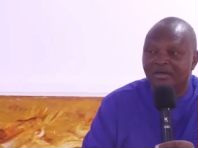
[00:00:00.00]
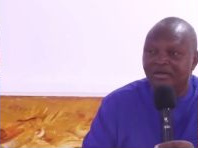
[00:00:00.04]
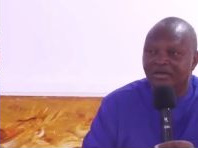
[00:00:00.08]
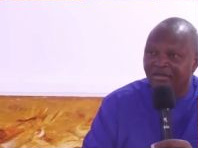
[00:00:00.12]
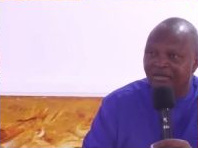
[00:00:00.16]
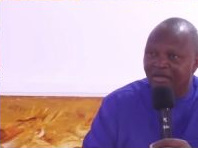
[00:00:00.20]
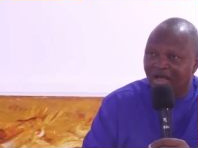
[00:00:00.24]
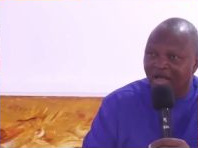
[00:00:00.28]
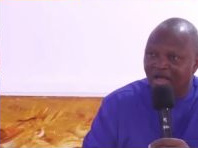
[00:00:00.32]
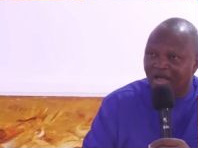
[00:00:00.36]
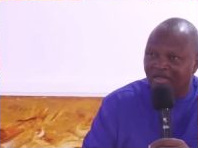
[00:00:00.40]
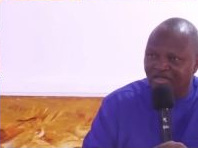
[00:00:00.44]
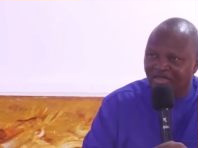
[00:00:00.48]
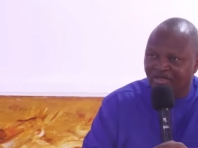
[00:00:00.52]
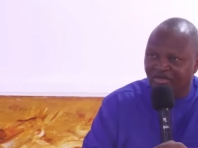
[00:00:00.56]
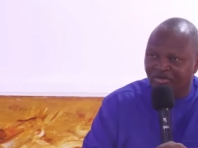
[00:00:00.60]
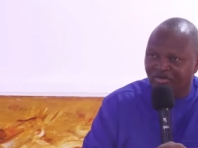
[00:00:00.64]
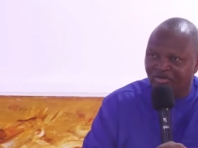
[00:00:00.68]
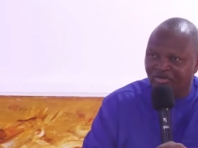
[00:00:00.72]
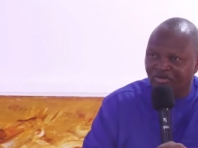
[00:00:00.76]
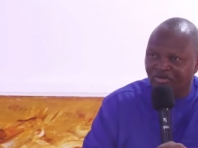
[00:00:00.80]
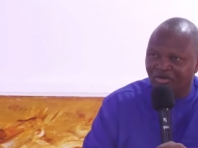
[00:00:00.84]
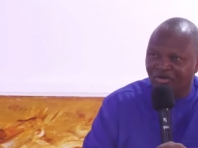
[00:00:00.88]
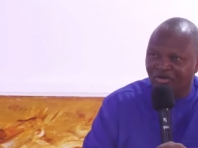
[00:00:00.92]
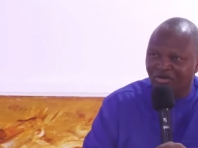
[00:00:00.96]
As a
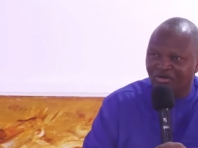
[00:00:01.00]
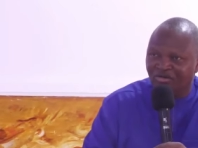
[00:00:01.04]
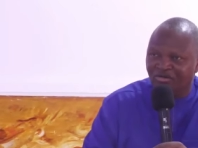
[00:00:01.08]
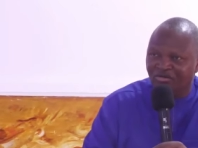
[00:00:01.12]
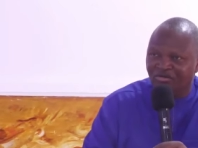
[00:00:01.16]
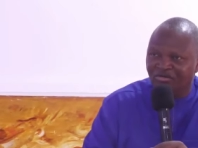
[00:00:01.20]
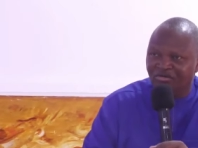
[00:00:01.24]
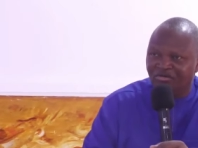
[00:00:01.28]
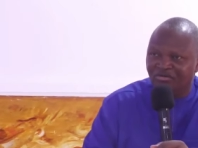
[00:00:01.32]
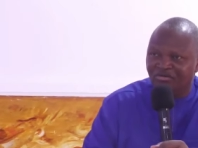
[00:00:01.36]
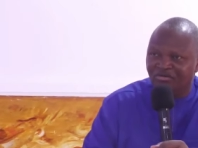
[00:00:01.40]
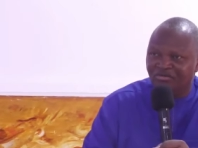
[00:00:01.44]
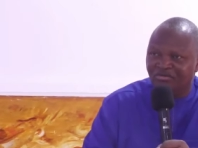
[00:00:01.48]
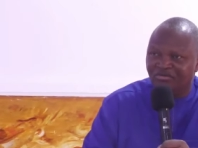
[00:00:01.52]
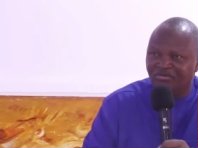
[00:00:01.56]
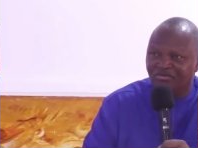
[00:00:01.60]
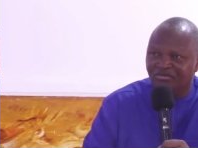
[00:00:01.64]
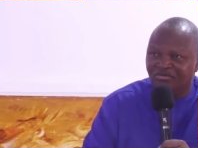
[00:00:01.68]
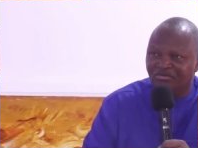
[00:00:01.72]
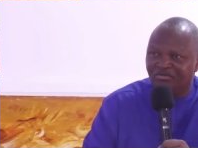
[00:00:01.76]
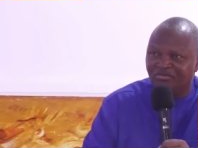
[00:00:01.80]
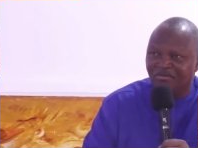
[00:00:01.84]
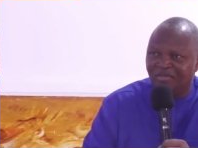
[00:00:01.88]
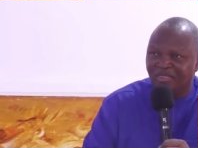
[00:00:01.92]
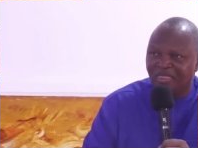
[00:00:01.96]
result,
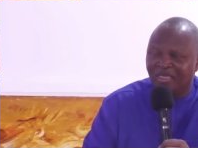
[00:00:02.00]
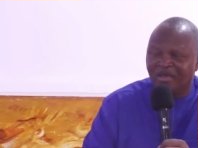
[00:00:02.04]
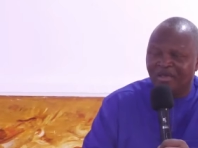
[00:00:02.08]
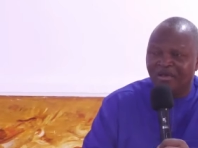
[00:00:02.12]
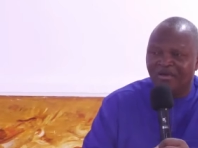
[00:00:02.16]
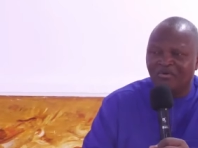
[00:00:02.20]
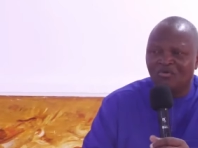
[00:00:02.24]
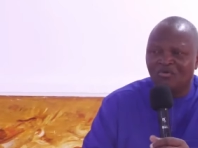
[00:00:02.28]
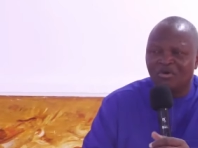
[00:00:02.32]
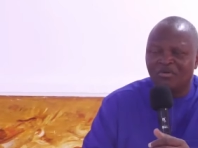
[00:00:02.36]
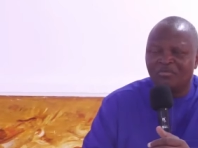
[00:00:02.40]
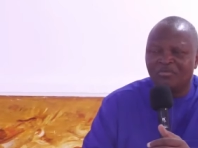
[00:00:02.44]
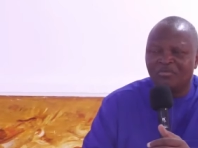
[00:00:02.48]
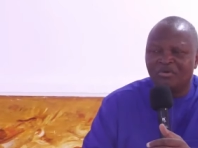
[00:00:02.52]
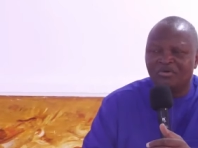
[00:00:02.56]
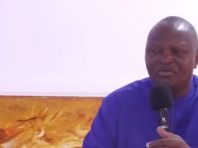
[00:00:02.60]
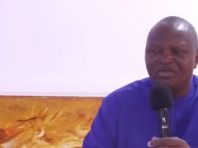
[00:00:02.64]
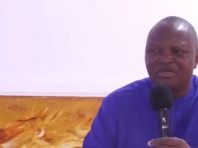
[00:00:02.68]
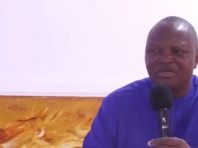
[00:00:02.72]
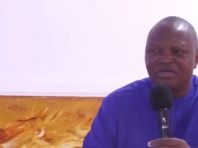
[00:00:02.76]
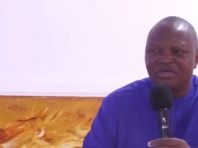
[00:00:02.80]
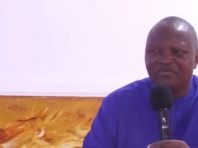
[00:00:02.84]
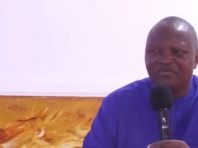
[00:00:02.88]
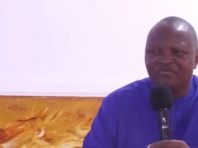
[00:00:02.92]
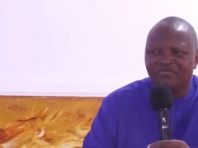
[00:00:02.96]
we must
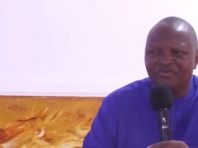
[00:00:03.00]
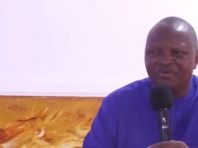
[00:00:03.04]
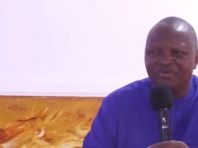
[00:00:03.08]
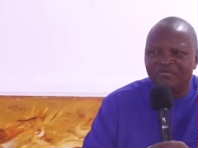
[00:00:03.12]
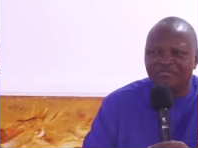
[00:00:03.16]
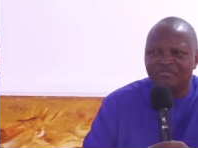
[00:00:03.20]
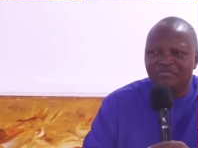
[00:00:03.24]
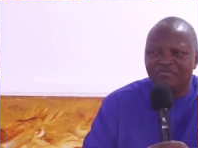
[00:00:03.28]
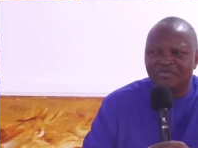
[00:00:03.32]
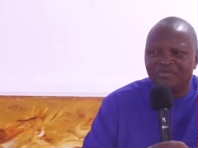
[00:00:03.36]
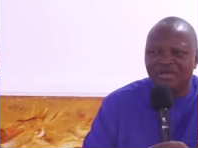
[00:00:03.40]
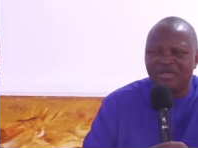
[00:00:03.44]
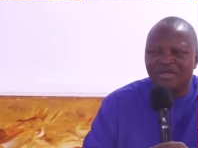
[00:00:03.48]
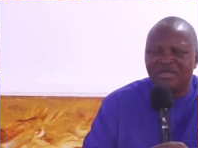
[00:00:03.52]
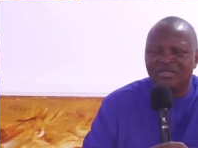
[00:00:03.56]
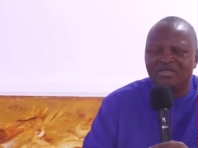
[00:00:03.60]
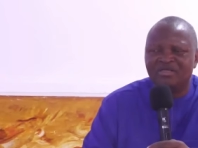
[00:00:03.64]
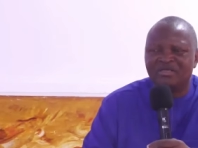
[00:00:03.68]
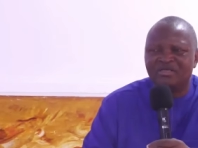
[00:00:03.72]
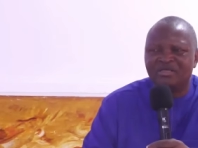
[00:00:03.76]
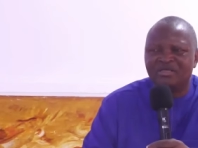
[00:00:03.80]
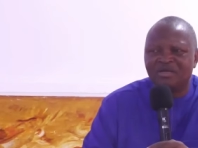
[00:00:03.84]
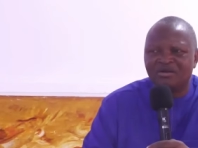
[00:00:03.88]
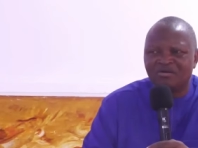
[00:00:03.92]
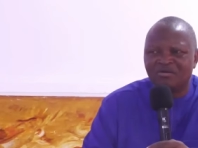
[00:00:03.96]
give him a
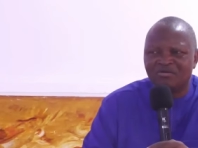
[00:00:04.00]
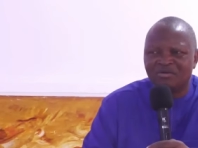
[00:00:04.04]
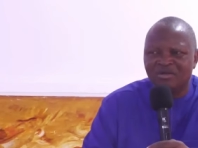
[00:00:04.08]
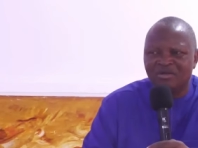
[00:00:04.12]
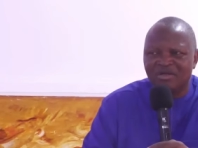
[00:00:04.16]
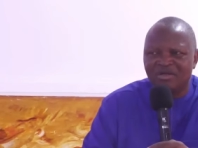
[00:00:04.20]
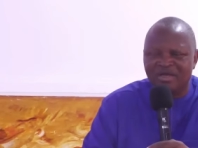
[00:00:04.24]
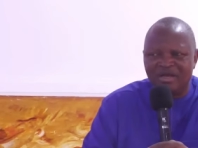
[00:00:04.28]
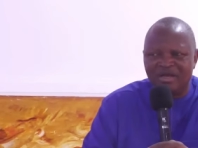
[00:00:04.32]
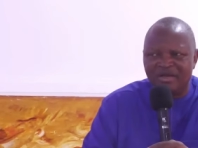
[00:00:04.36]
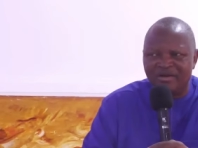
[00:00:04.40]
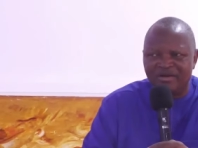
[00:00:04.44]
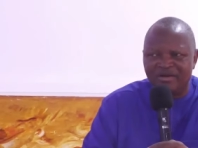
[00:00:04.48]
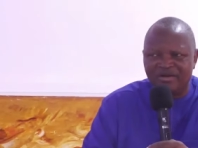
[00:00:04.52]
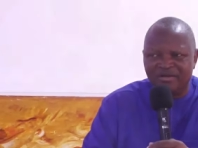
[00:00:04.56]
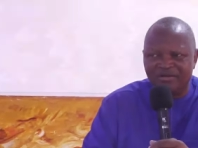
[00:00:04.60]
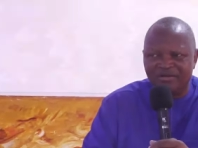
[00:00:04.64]
second hearing.